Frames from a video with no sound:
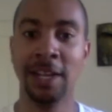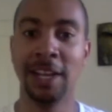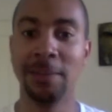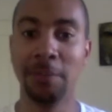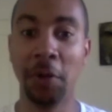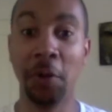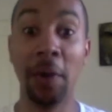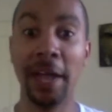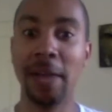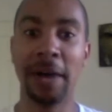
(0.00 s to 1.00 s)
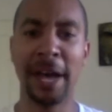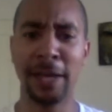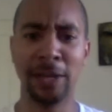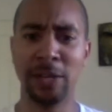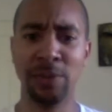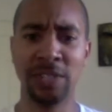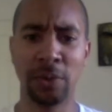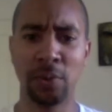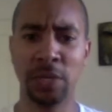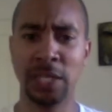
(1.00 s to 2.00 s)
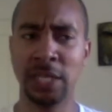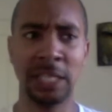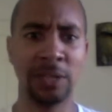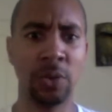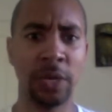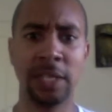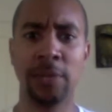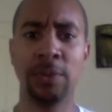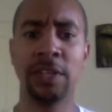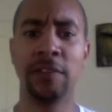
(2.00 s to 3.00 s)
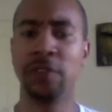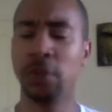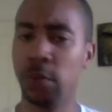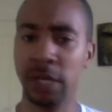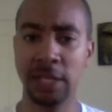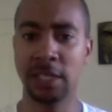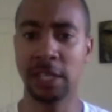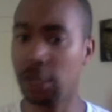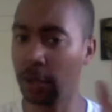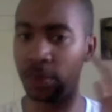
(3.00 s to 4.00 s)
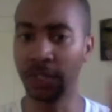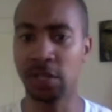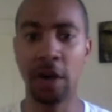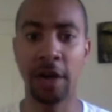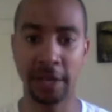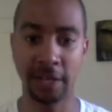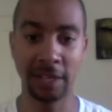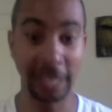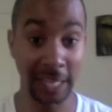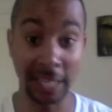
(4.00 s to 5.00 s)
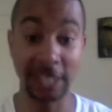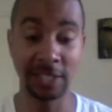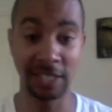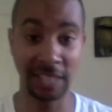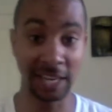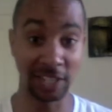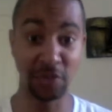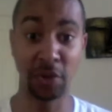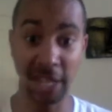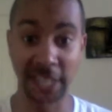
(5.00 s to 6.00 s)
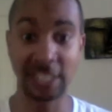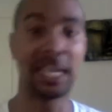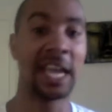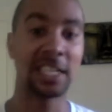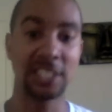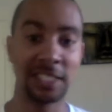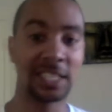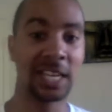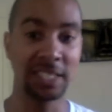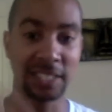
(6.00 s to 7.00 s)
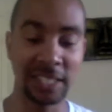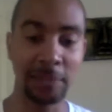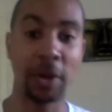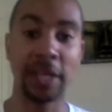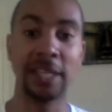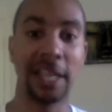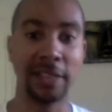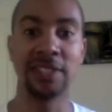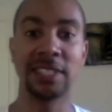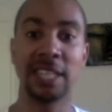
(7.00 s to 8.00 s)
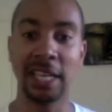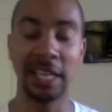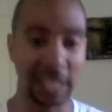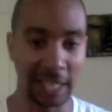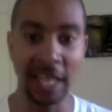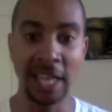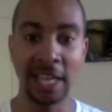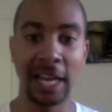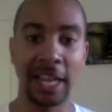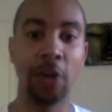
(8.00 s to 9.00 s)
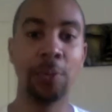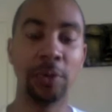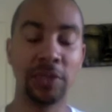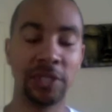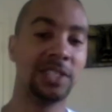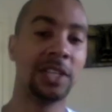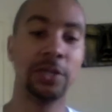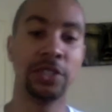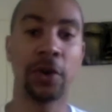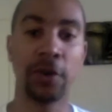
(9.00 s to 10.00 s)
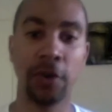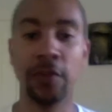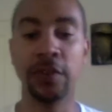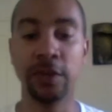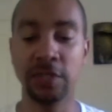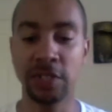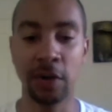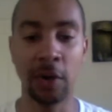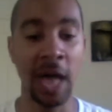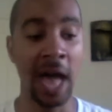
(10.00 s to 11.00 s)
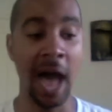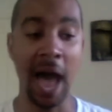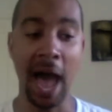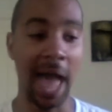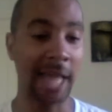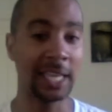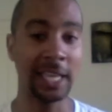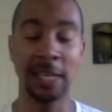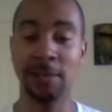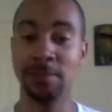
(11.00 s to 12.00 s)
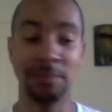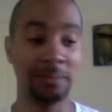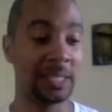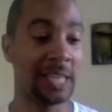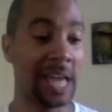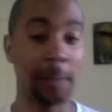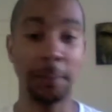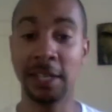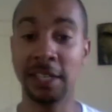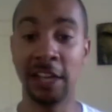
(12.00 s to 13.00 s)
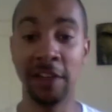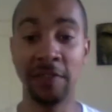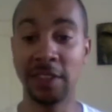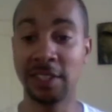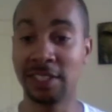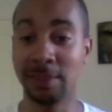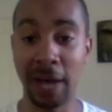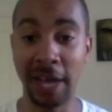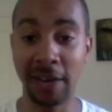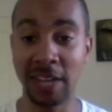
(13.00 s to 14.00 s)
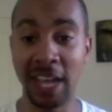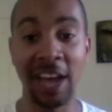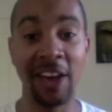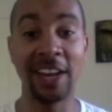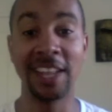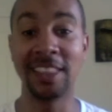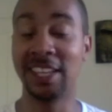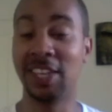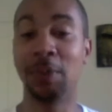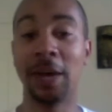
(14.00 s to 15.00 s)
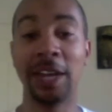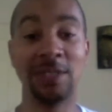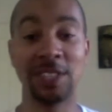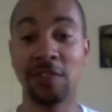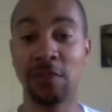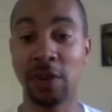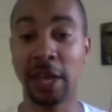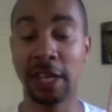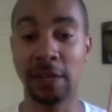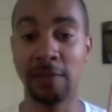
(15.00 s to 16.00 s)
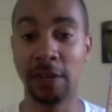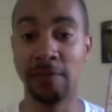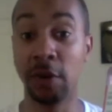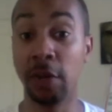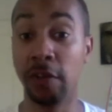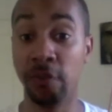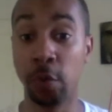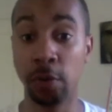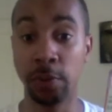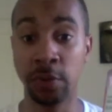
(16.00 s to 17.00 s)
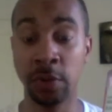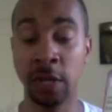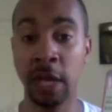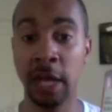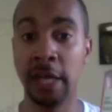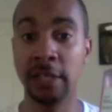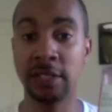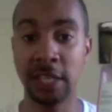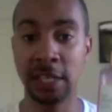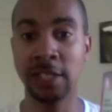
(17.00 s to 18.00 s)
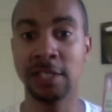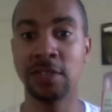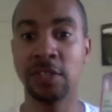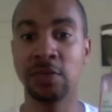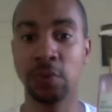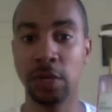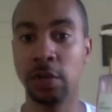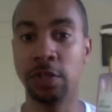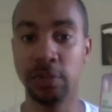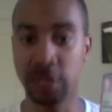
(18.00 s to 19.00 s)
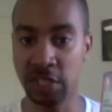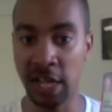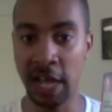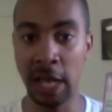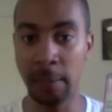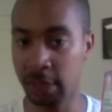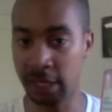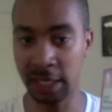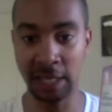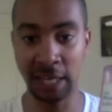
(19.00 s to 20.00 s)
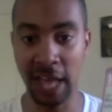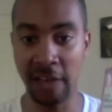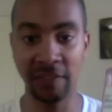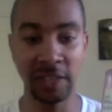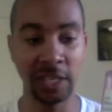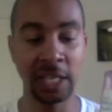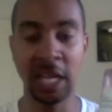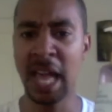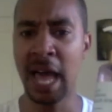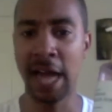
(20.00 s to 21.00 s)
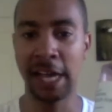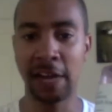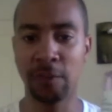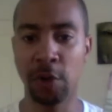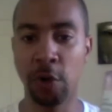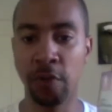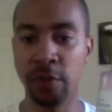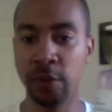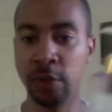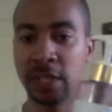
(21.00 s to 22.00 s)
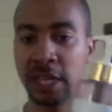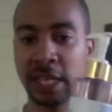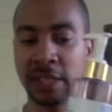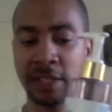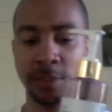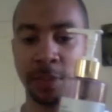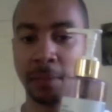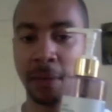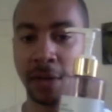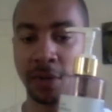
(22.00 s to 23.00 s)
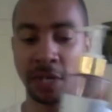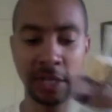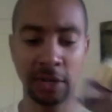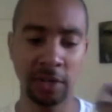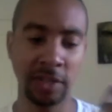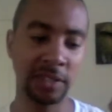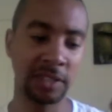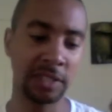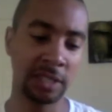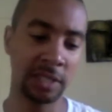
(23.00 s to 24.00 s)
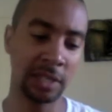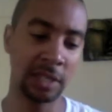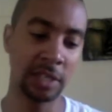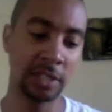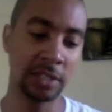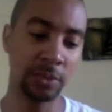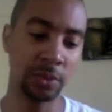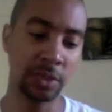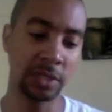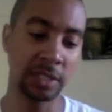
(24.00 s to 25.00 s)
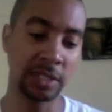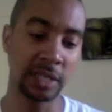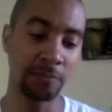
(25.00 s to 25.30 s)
blown away by it, and it was like really quickly within a few weeks the keloid was gone again because of that exfoliation action is constantly breaking down the skin and kind of helping with the cell turnover so i can't be happy enough that this is bottled now and i think anybody who's looking for like a, a very affordable uh, skin cleanser that's really going to do the job again alaffia i got it from whole foods and i got like this big bottle here and this is was this